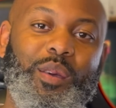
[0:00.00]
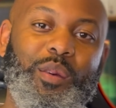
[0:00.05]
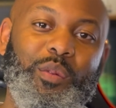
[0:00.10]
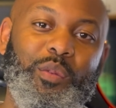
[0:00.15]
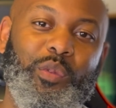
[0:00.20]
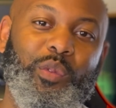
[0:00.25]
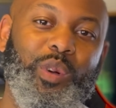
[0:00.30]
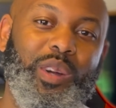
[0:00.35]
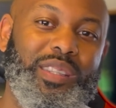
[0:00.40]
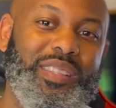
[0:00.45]

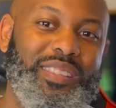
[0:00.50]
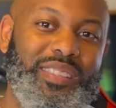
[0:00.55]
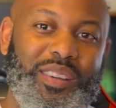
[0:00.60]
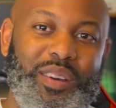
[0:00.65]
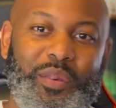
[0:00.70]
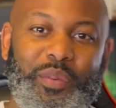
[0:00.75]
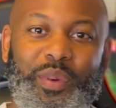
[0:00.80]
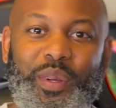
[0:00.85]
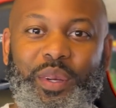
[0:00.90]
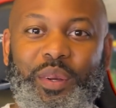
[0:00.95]
What's
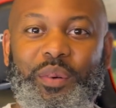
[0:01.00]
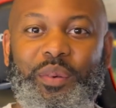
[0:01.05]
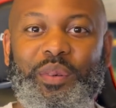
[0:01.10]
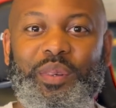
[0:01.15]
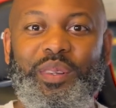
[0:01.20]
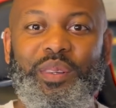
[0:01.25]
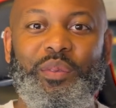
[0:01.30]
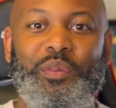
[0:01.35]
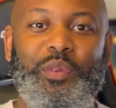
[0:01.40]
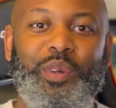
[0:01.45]
going
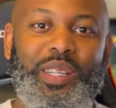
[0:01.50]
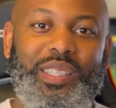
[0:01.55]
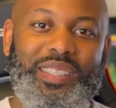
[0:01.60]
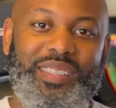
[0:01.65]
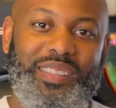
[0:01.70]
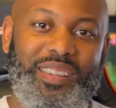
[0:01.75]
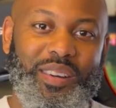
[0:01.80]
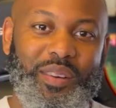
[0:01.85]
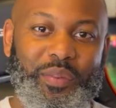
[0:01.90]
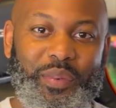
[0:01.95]
on?
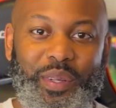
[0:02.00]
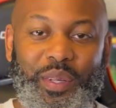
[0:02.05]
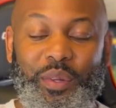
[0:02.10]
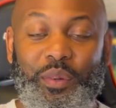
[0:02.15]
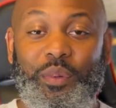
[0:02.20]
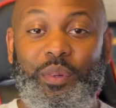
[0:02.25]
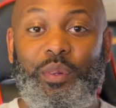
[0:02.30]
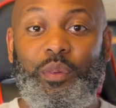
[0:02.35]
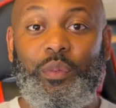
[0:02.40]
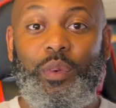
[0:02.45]

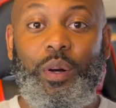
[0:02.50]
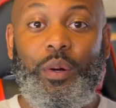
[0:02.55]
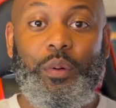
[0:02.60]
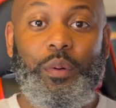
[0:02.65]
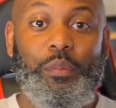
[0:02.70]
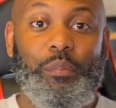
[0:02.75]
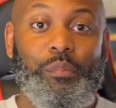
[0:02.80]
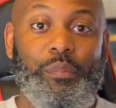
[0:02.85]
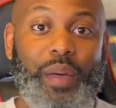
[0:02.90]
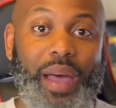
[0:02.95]

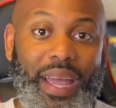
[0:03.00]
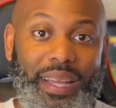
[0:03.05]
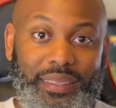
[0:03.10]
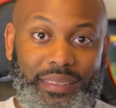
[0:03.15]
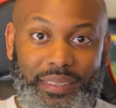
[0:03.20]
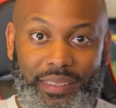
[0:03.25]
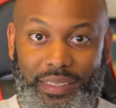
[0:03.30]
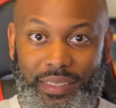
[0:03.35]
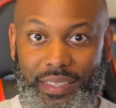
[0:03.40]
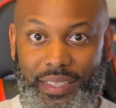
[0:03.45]
Welcome back
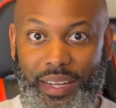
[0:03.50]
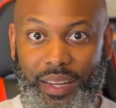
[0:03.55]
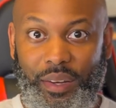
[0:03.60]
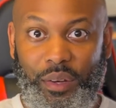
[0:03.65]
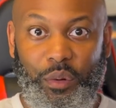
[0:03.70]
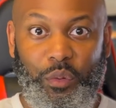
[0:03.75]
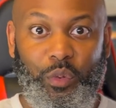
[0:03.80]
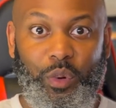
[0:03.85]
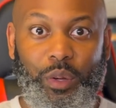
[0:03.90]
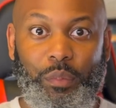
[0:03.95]
to the
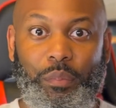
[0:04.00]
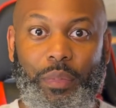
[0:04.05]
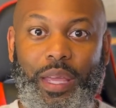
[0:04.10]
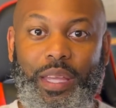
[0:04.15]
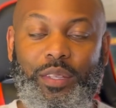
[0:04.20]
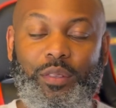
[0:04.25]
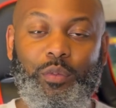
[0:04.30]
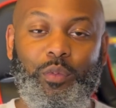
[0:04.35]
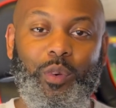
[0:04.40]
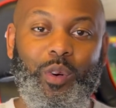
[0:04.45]
channel One
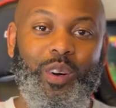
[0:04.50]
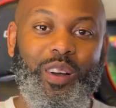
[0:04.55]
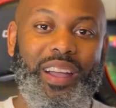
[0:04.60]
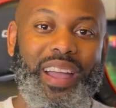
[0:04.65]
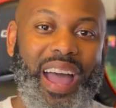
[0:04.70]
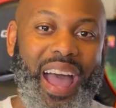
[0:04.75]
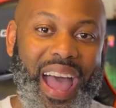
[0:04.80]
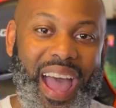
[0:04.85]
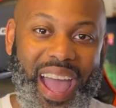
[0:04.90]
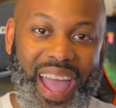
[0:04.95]
Man's
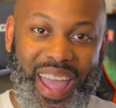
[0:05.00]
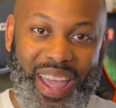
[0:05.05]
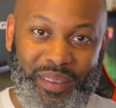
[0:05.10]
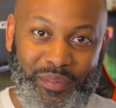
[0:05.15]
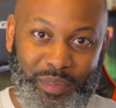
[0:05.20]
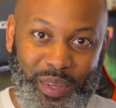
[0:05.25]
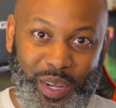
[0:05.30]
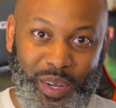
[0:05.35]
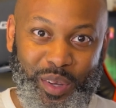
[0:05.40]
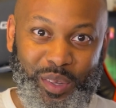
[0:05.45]
Walk. I
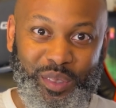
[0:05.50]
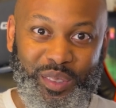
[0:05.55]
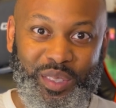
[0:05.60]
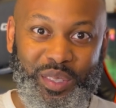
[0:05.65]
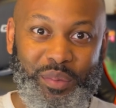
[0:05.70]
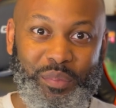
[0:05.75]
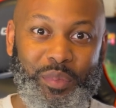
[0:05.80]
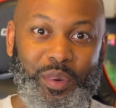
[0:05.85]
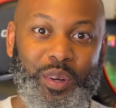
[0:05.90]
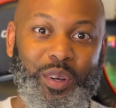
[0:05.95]
am your host
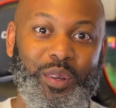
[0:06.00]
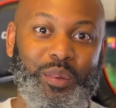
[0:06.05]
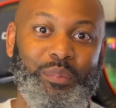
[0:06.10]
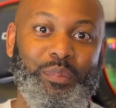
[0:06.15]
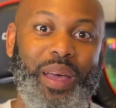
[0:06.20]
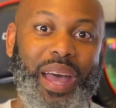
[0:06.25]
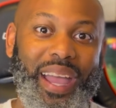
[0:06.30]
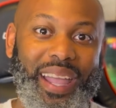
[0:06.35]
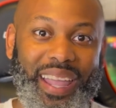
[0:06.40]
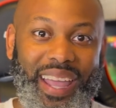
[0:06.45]
Gamal,
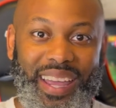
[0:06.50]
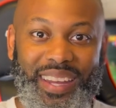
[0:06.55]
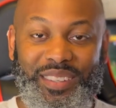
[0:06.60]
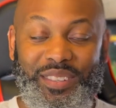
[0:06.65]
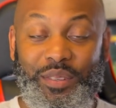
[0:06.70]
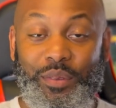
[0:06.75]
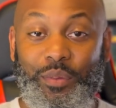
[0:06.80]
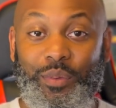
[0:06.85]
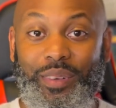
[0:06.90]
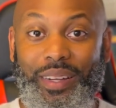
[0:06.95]
back
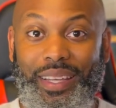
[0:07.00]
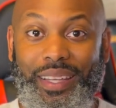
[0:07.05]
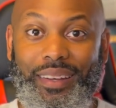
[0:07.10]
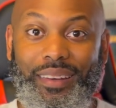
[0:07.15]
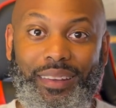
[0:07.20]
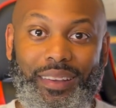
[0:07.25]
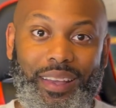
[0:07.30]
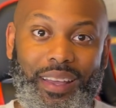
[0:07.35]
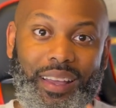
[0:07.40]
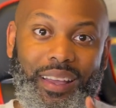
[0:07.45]
at you
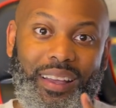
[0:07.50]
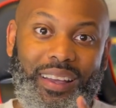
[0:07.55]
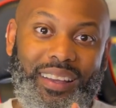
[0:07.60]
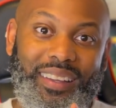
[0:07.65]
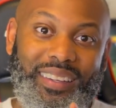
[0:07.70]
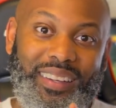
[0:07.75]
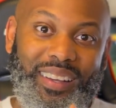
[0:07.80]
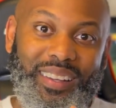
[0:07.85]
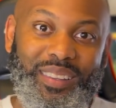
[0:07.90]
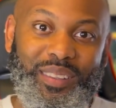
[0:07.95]
with
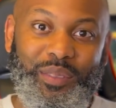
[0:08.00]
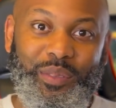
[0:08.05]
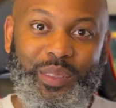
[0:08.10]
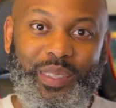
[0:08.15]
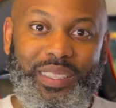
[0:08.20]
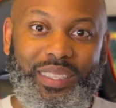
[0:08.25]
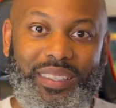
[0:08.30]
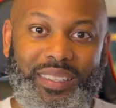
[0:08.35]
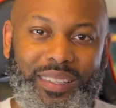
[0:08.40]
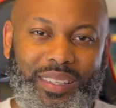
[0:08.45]
another
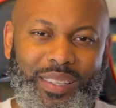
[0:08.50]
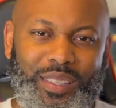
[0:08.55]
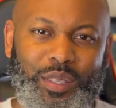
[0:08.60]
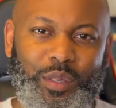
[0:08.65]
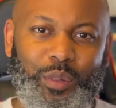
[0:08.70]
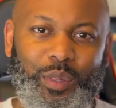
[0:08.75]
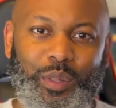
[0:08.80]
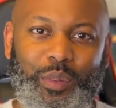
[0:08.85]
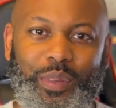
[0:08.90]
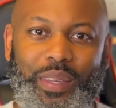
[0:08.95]
one.
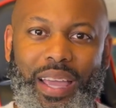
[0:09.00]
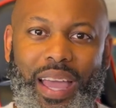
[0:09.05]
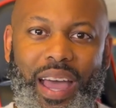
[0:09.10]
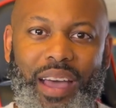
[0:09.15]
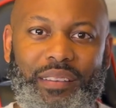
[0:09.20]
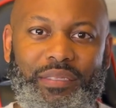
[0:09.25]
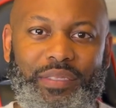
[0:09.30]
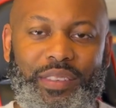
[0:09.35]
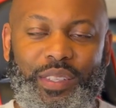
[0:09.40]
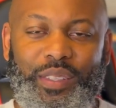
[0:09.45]
So what do we
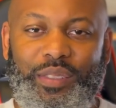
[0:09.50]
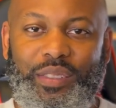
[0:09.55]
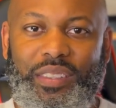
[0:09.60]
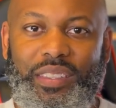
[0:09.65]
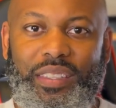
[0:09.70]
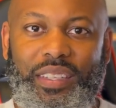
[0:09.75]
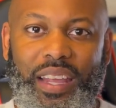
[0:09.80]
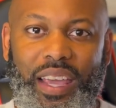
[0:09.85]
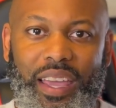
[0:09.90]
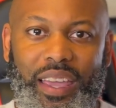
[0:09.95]
have for you
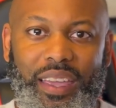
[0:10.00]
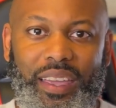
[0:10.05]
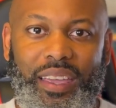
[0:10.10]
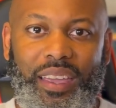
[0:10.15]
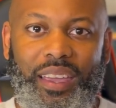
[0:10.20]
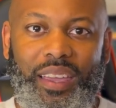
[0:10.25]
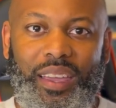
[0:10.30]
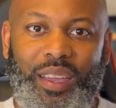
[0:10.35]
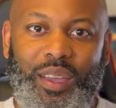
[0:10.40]
today?